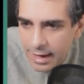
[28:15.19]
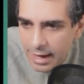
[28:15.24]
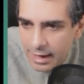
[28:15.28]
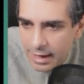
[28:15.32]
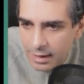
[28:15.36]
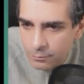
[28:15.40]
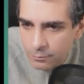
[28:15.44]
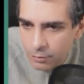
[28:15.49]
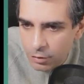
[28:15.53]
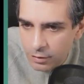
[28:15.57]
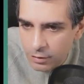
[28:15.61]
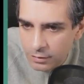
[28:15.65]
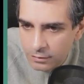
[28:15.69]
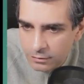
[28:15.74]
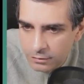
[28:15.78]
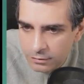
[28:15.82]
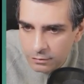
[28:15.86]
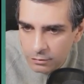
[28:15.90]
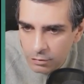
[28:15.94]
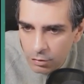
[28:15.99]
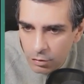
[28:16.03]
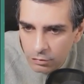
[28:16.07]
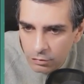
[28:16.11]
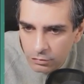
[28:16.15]
And I'm going
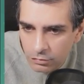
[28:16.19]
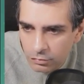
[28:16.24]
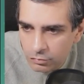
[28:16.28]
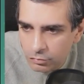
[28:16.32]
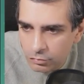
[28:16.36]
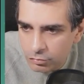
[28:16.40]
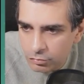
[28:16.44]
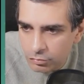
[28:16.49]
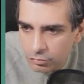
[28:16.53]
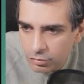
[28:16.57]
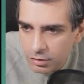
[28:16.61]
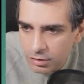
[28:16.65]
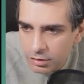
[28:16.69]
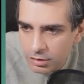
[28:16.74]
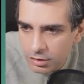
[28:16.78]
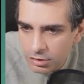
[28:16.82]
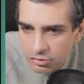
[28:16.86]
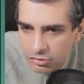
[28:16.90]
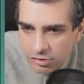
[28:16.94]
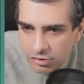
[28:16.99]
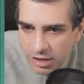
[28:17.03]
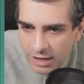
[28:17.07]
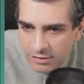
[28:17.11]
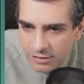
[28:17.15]
to go to
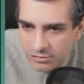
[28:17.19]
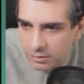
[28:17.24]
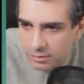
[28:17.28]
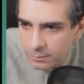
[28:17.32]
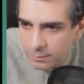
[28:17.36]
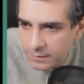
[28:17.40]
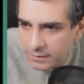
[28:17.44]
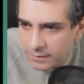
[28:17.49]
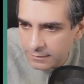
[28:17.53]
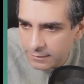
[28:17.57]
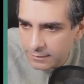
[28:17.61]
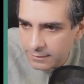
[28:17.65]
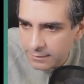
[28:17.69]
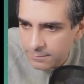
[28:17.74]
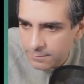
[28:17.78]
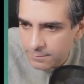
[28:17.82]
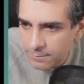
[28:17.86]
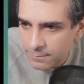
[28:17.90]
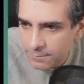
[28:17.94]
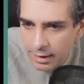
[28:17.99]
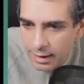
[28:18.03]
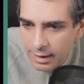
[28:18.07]
ChatGPT,